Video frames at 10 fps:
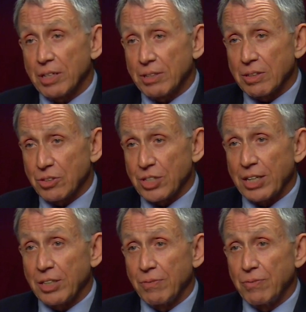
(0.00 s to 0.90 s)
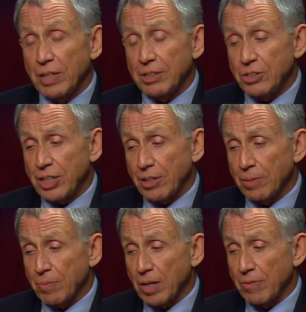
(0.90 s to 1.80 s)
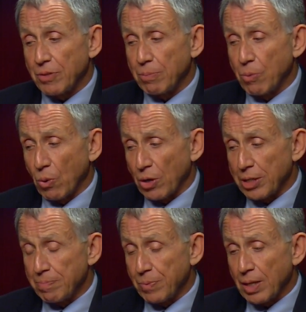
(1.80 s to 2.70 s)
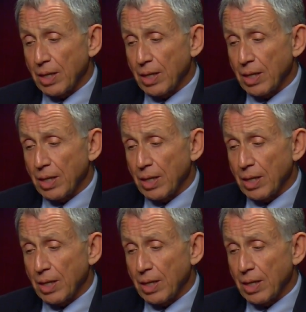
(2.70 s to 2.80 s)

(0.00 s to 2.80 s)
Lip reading: executive chair of the board.